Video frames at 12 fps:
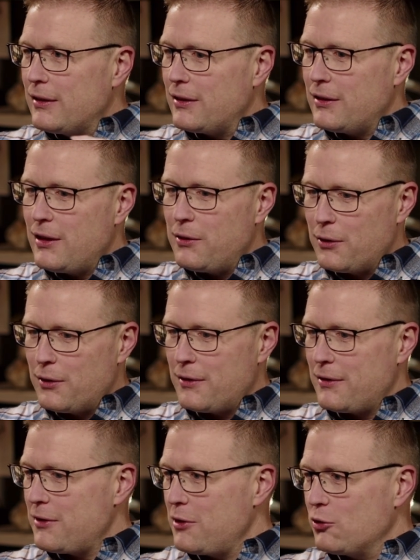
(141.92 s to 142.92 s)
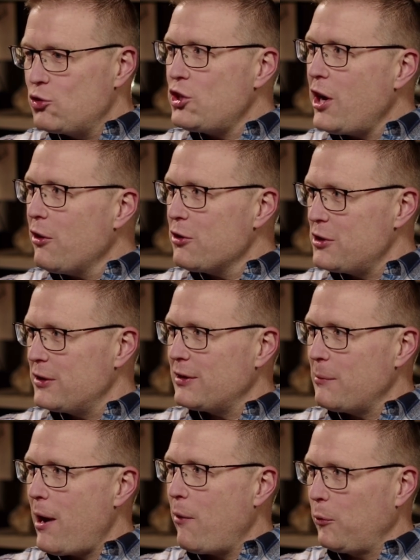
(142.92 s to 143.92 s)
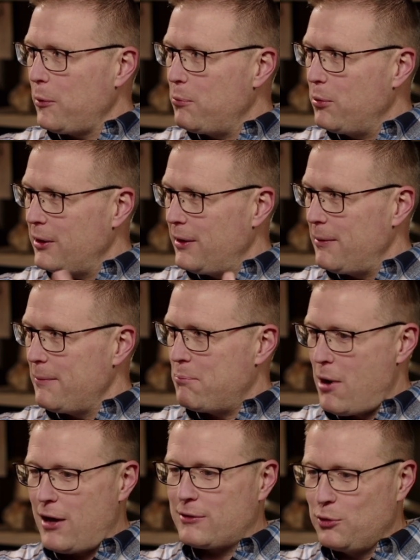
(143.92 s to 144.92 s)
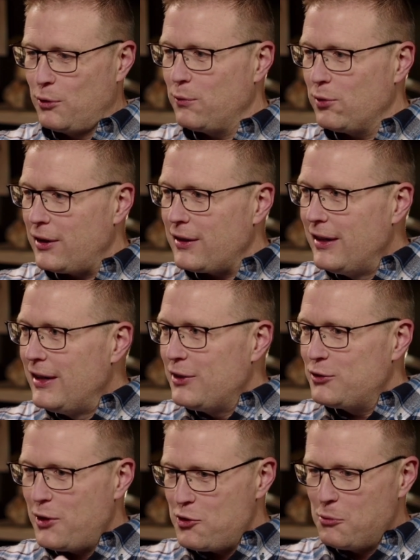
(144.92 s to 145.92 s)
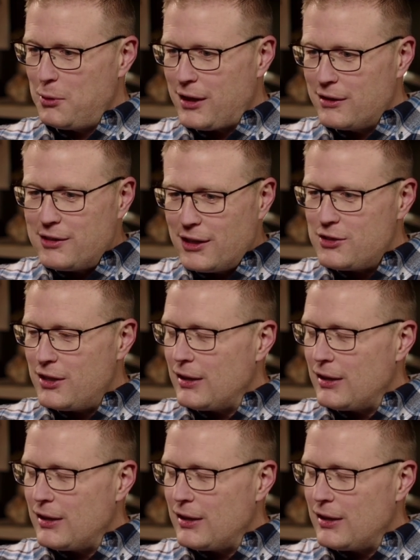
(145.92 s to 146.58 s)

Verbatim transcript: either you know cherish it somehow or we put a box over it so that nobody can touch it.